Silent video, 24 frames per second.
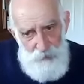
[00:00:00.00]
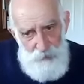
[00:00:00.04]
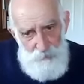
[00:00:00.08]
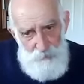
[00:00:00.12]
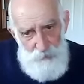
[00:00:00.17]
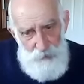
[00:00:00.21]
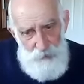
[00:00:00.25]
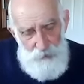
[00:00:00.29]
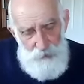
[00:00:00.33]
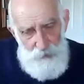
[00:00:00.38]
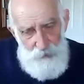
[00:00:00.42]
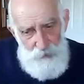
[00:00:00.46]

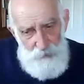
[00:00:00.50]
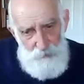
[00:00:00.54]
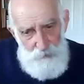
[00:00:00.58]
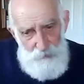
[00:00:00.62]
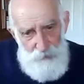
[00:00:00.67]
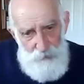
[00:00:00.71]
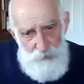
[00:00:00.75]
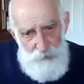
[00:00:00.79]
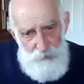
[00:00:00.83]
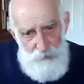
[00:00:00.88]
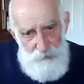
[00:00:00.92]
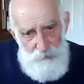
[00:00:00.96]
Well, I think it was
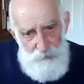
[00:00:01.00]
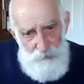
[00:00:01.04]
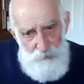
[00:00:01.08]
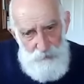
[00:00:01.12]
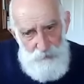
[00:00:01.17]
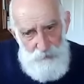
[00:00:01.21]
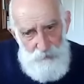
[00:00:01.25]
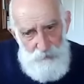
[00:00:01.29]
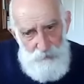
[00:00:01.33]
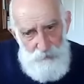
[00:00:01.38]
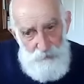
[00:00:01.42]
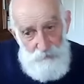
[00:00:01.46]
who
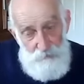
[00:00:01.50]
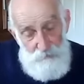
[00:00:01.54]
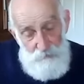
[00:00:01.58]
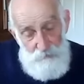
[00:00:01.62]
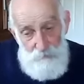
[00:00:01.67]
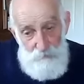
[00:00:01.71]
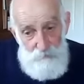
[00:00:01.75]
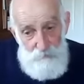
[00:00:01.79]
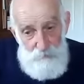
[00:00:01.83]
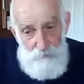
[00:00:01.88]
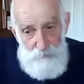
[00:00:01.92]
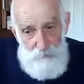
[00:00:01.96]

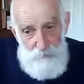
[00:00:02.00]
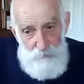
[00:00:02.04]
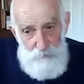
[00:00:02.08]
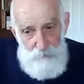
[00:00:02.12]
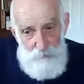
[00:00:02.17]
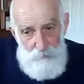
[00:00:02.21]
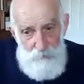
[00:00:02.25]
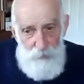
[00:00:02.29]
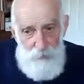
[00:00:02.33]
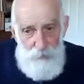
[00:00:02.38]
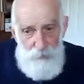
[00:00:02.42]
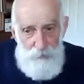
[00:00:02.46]

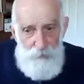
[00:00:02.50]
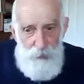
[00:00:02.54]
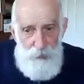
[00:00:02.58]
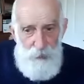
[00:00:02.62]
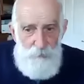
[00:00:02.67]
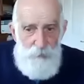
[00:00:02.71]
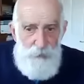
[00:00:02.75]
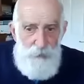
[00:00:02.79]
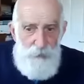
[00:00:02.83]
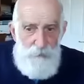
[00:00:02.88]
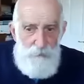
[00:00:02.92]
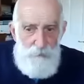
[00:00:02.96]
knows how
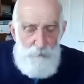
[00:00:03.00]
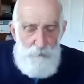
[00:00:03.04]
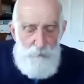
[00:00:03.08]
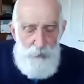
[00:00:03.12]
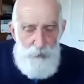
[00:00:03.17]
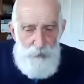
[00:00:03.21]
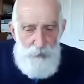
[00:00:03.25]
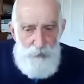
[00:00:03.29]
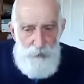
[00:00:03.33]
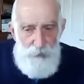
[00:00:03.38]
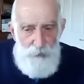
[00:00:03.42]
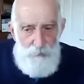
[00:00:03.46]
many
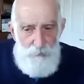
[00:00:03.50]
perished,